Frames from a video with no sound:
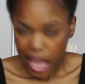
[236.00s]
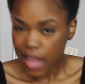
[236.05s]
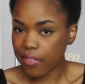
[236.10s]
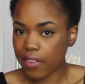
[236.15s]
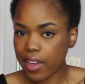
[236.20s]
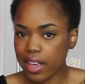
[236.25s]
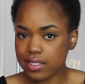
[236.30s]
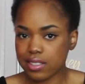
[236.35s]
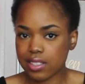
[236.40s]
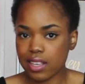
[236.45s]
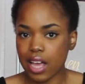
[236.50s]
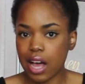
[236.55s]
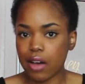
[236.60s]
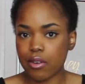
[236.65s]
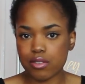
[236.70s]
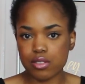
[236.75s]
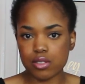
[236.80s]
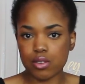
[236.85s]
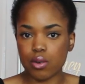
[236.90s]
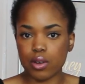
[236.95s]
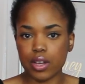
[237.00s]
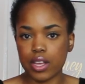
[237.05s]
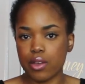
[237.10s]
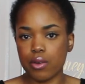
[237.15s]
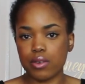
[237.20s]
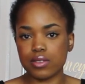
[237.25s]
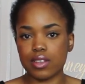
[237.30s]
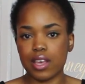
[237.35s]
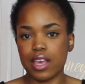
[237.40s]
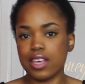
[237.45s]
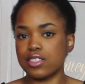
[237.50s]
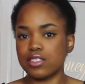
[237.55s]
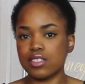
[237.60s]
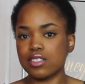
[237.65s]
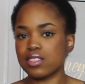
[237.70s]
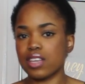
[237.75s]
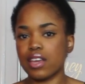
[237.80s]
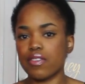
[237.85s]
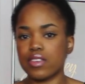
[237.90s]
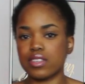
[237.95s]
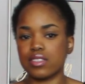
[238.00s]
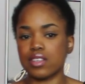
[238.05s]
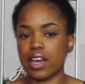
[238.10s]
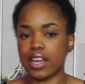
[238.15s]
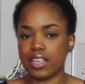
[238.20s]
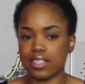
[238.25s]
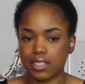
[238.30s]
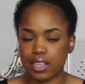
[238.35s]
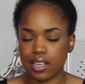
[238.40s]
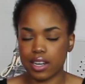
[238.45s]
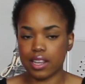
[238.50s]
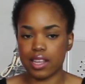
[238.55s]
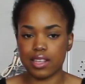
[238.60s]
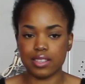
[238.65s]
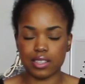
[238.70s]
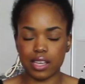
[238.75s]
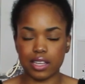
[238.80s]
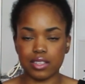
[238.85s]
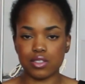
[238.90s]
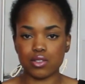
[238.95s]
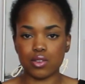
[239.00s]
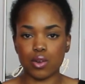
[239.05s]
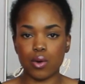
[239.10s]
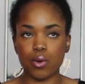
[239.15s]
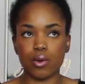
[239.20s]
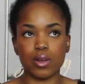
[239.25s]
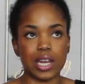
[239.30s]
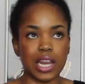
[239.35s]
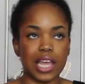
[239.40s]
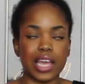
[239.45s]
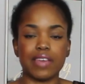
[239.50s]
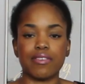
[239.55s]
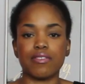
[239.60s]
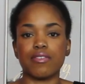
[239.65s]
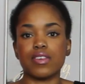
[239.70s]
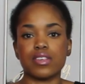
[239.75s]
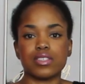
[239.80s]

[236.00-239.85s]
if it is out of stock in your size, just get the size that is in stock. Like if